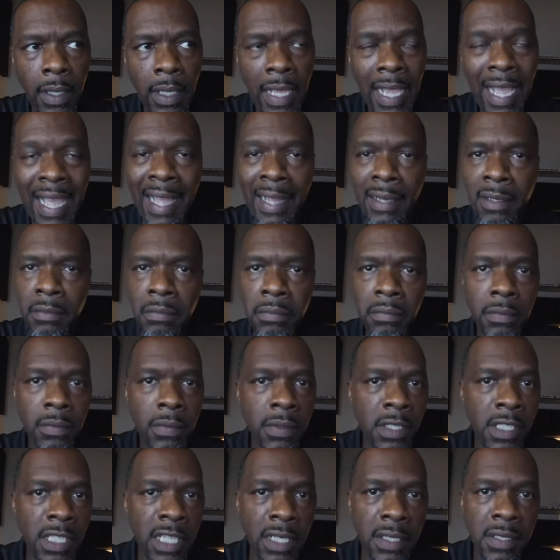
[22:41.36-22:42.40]
at
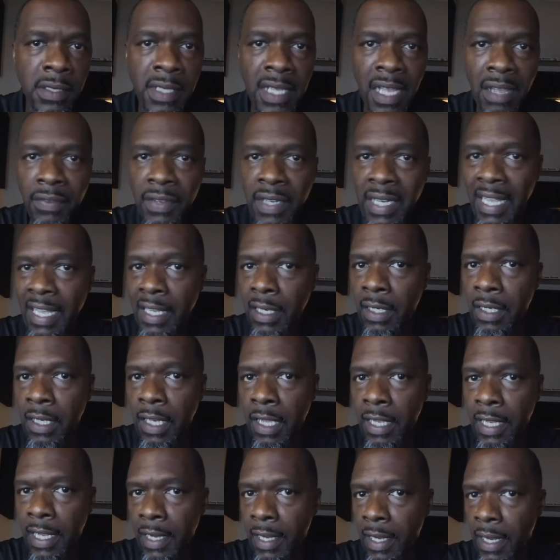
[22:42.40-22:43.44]
6, 7, 8
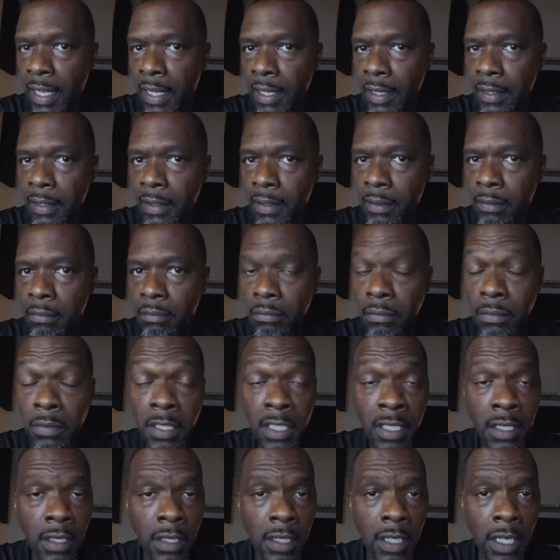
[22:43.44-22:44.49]
o'clock at night,
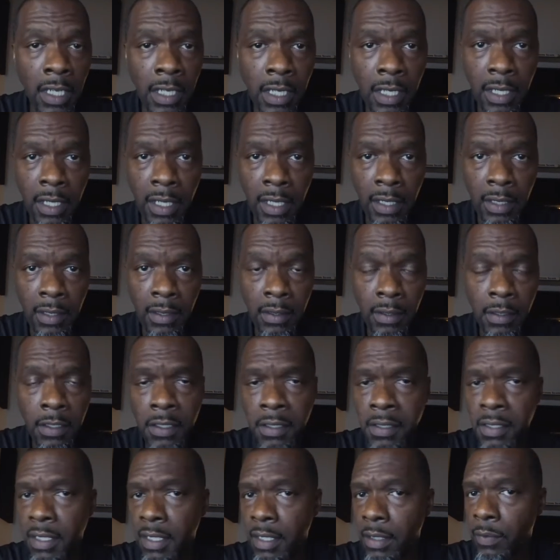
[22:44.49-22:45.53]
10 o'clock at night, to
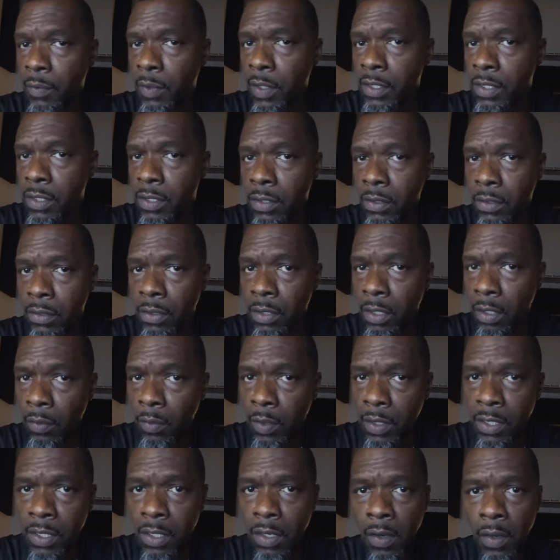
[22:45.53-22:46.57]
see what's
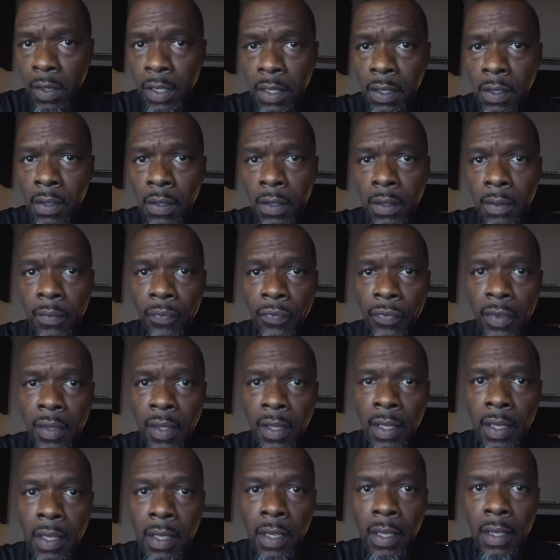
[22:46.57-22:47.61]
going on.
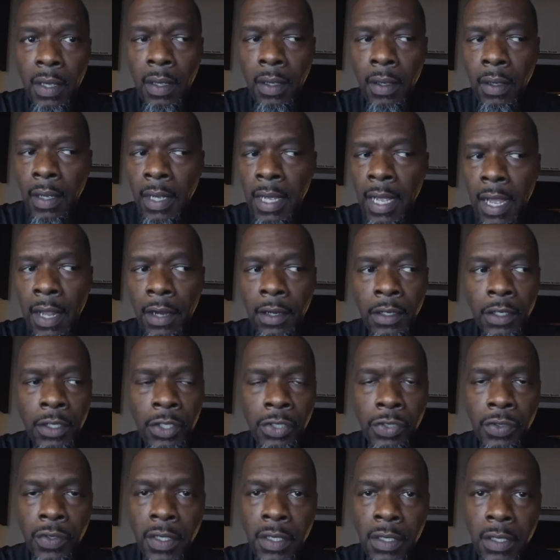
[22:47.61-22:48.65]
How do the
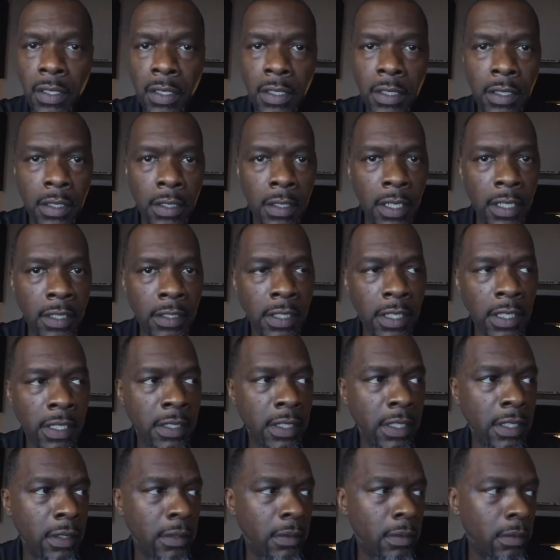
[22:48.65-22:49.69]
streets look? Is
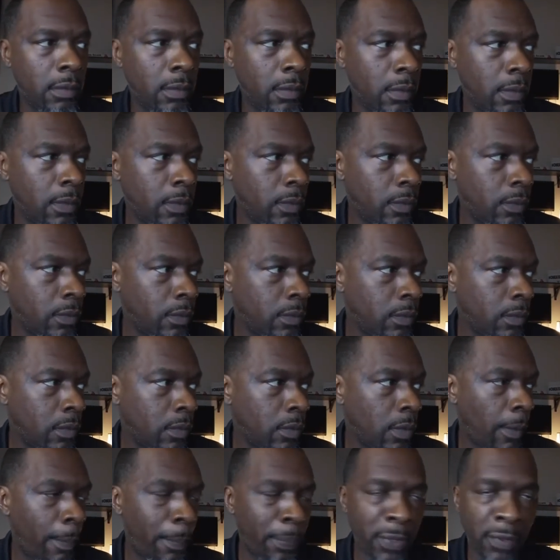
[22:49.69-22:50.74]
it
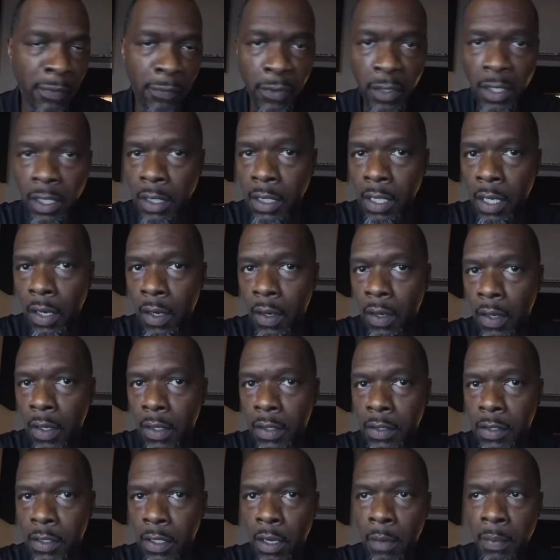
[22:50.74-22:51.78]
full of
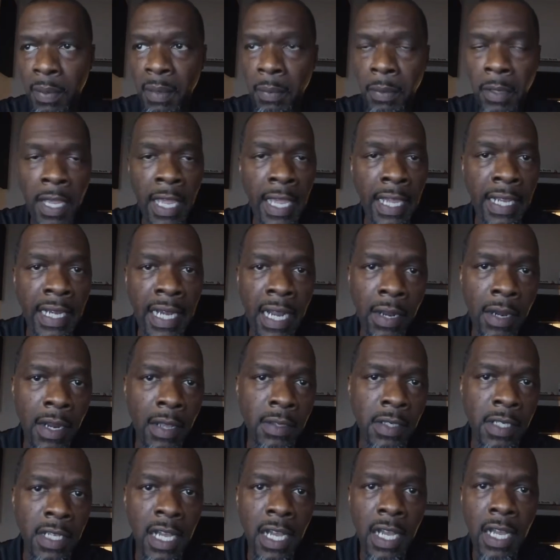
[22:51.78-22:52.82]
cars? Are people hanging out
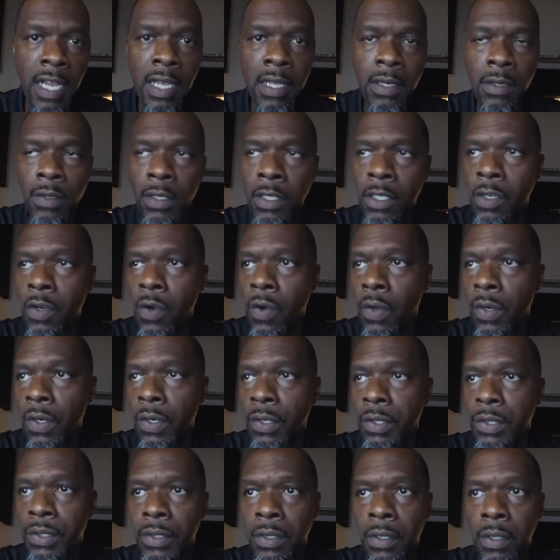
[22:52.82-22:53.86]
outside on the
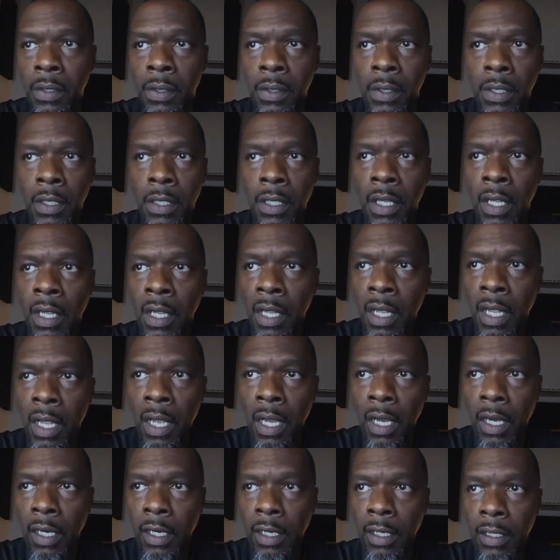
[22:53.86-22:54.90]
corners? Or
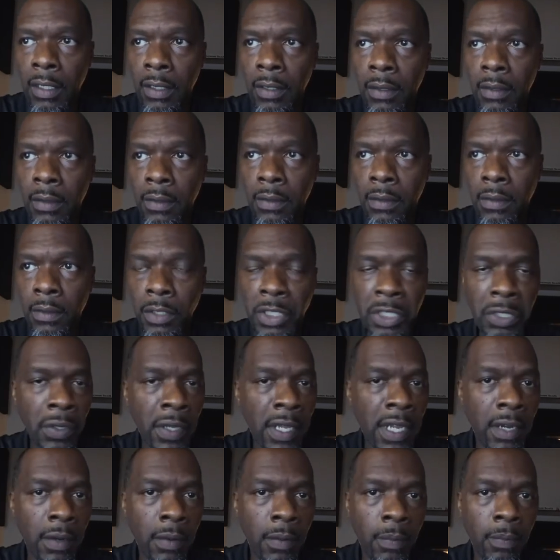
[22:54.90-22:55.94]
do you
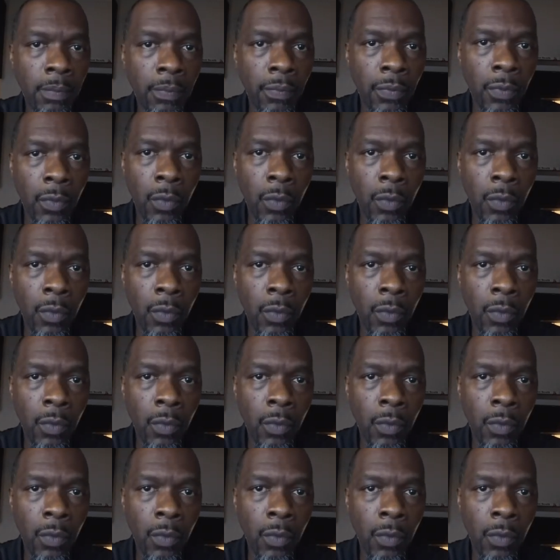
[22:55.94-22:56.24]
hear